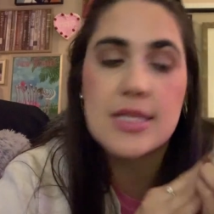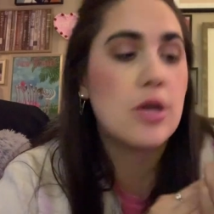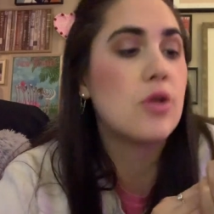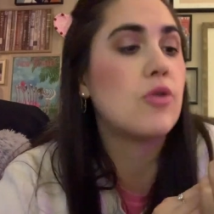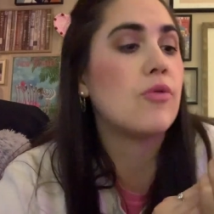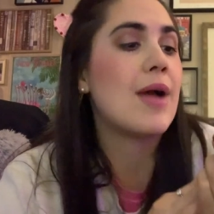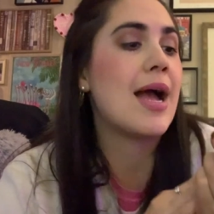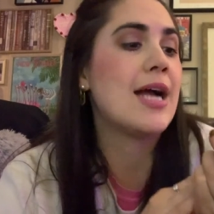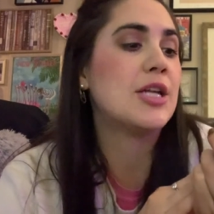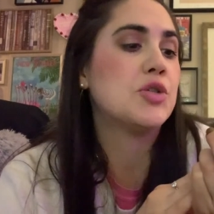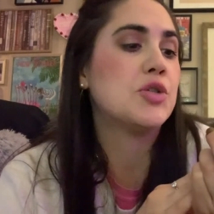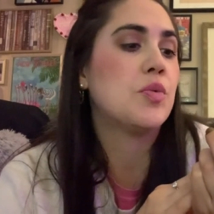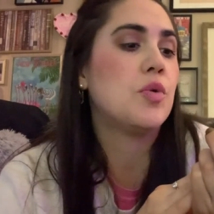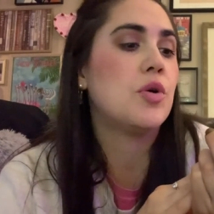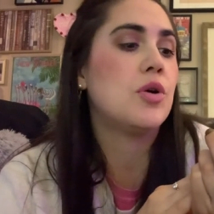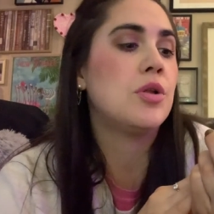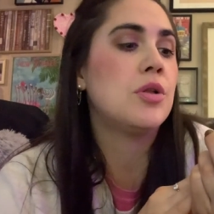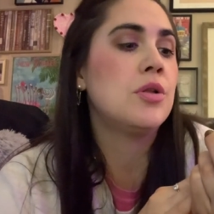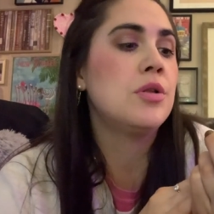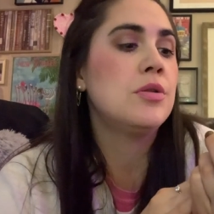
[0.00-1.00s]

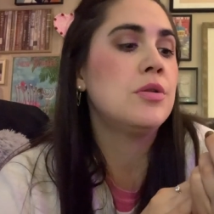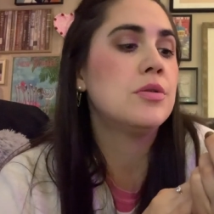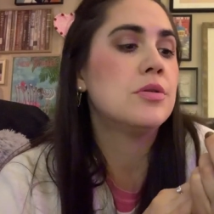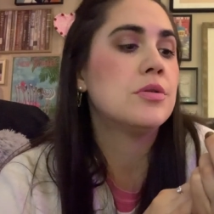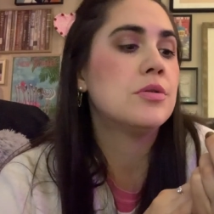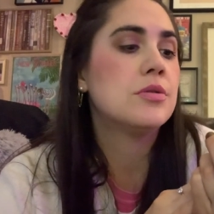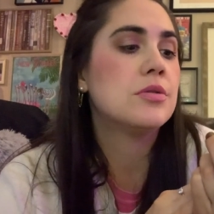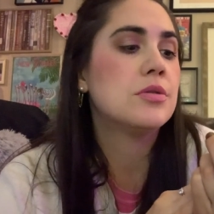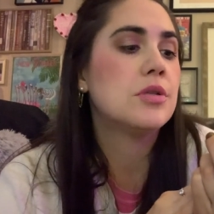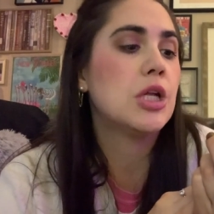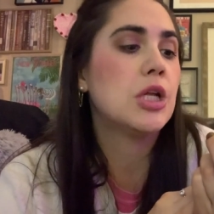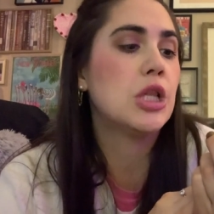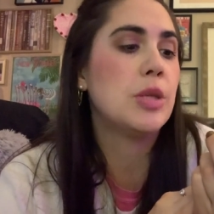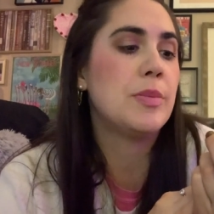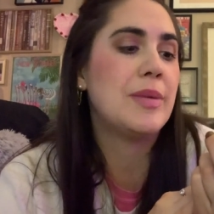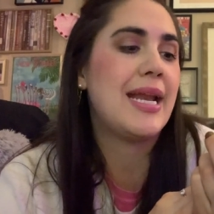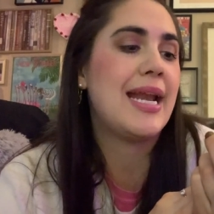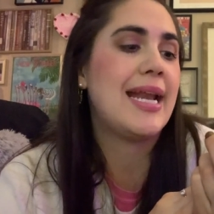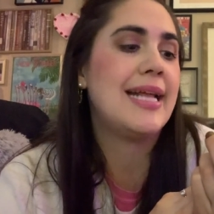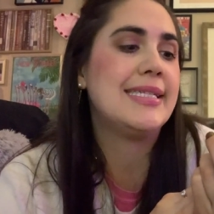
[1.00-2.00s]
gradual
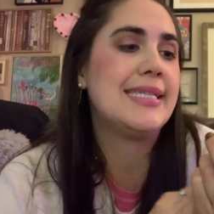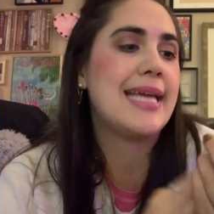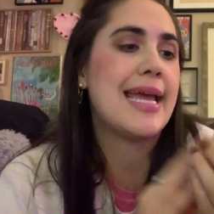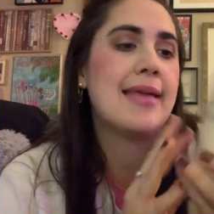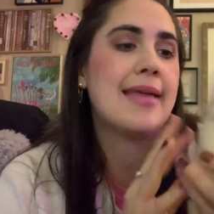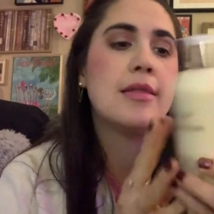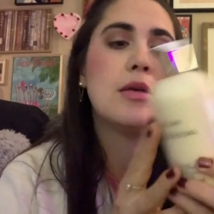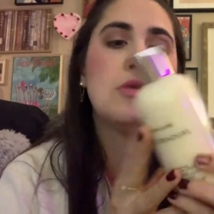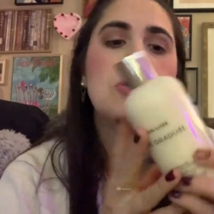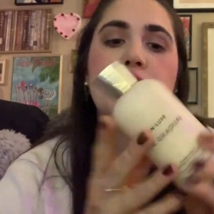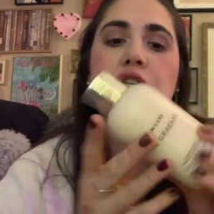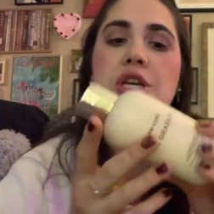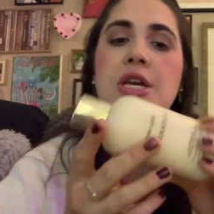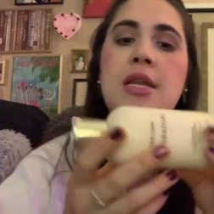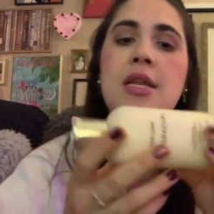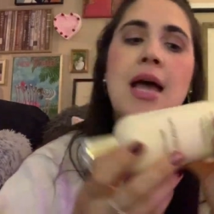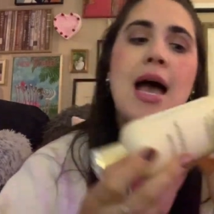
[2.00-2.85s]
illuminating tan lotion.